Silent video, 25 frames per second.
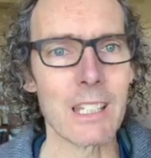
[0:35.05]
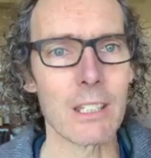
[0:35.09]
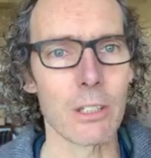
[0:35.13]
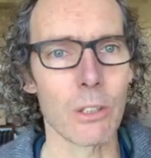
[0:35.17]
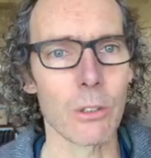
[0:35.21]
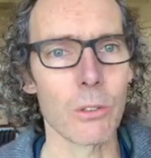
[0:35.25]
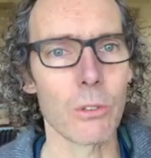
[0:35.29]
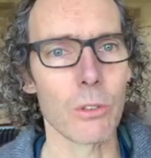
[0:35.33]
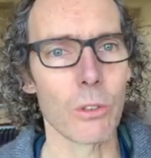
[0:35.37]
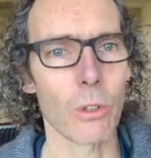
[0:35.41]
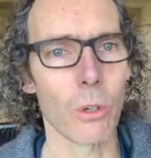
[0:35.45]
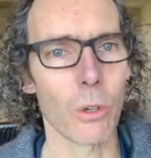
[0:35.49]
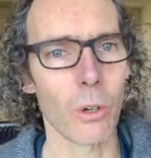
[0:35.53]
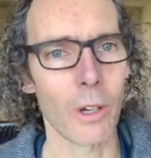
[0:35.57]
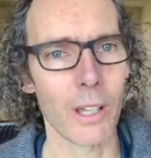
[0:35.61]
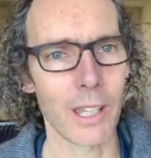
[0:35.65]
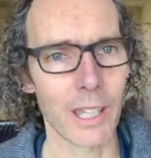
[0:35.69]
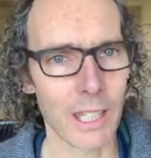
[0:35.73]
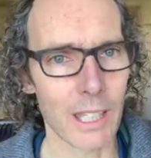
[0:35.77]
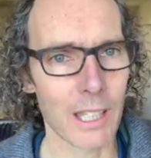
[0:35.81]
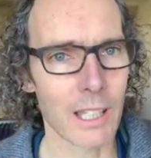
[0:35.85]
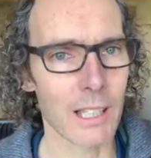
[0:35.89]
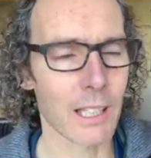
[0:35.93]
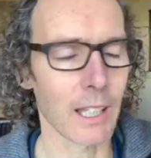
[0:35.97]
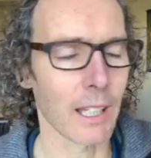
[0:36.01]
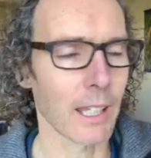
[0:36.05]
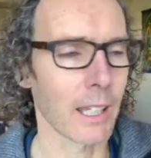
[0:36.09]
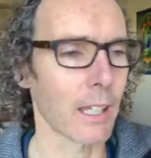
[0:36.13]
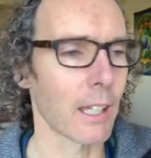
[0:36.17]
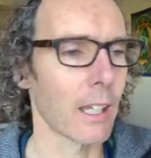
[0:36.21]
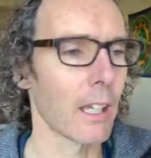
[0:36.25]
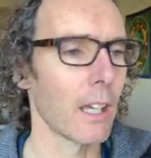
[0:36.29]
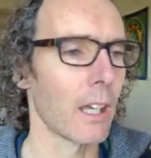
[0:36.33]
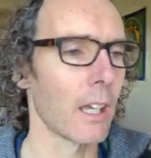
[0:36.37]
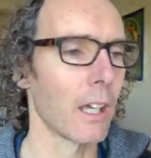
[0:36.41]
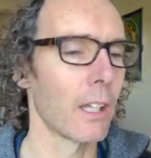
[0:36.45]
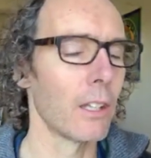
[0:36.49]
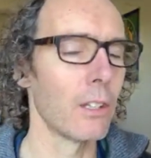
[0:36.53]
to your healing,
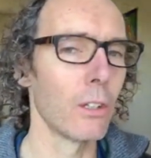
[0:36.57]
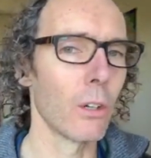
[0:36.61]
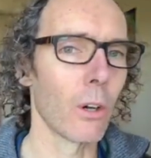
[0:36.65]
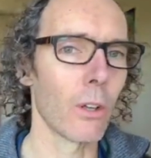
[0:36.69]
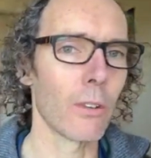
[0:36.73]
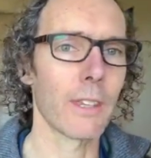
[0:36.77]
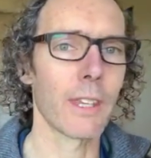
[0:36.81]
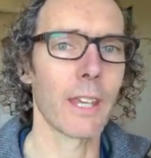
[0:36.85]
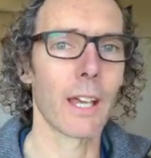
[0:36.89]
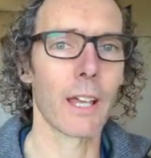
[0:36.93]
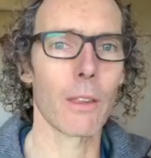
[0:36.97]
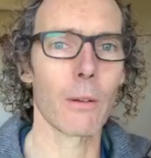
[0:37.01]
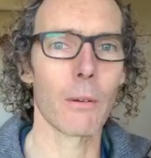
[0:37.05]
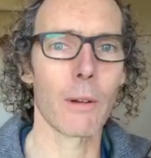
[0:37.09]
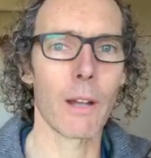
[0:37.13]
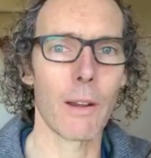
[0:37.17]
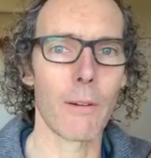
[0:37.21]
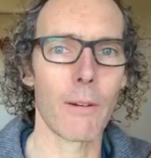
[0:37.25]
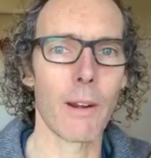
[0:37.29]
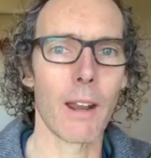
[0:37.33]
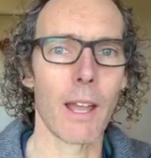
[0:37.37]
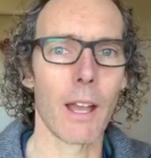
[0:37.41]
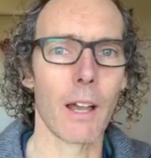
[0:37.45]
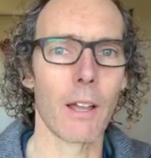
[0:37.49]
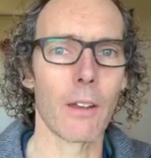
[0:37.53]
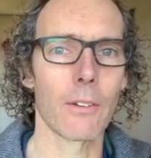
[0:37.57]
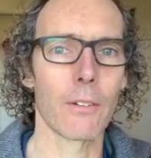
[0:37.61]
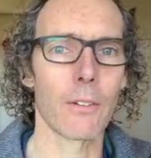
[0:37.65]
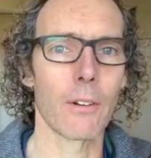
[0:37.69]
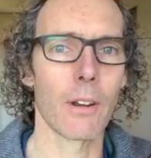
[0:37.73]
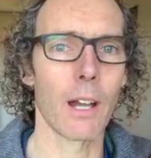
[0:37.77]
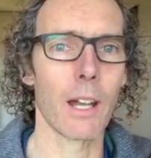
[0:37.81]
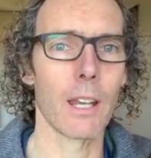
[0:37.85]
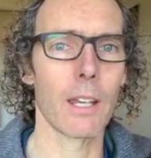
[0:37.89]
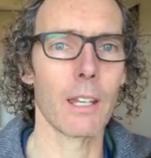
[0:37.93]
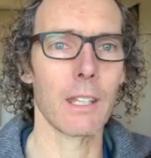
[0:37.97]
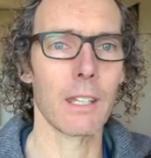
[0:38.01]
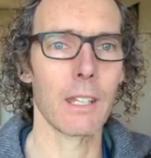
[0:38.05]
not the other way around, right?